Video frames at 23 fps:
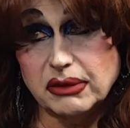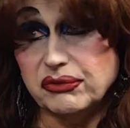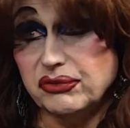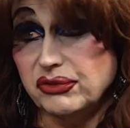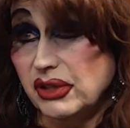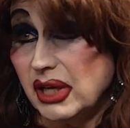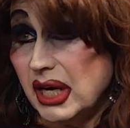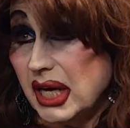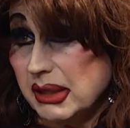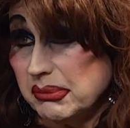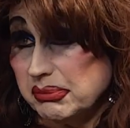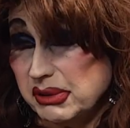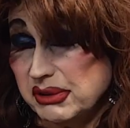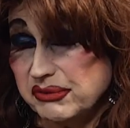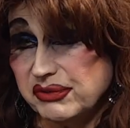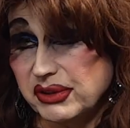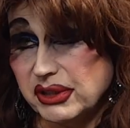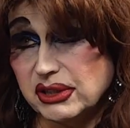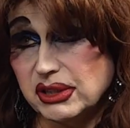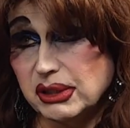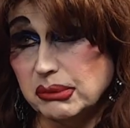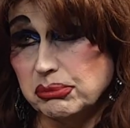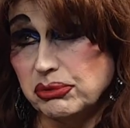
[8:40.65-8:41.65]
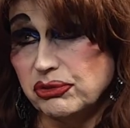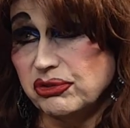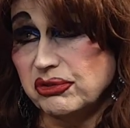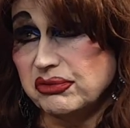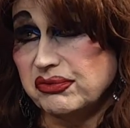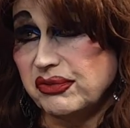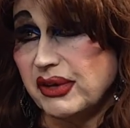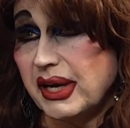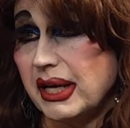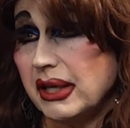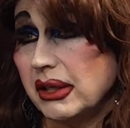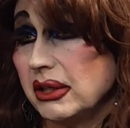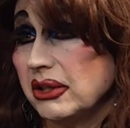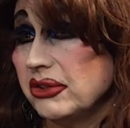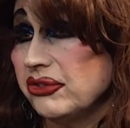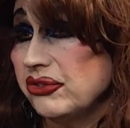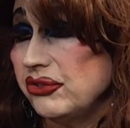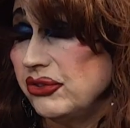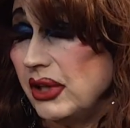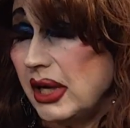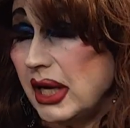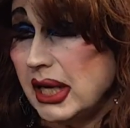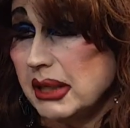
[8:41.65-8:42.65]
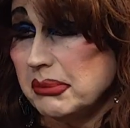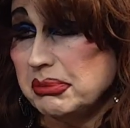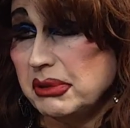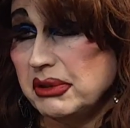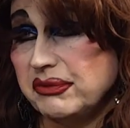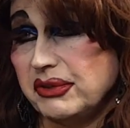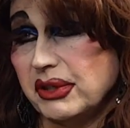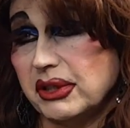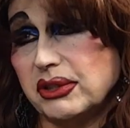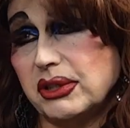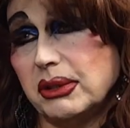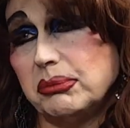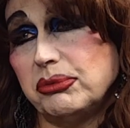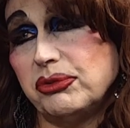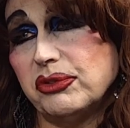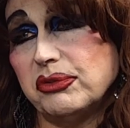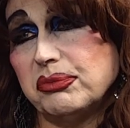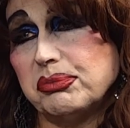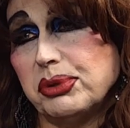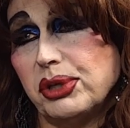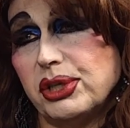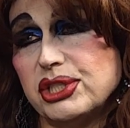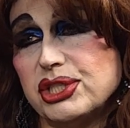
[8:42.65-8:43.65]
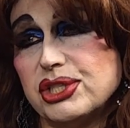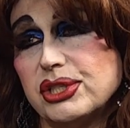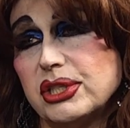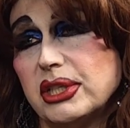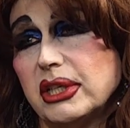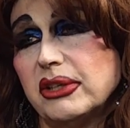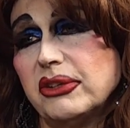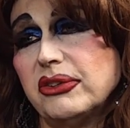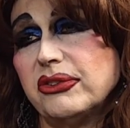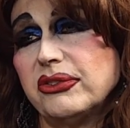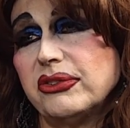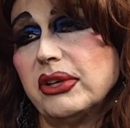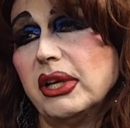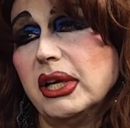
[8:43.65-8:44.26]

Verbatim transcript: not be victims of violence, not be victims of prejudice.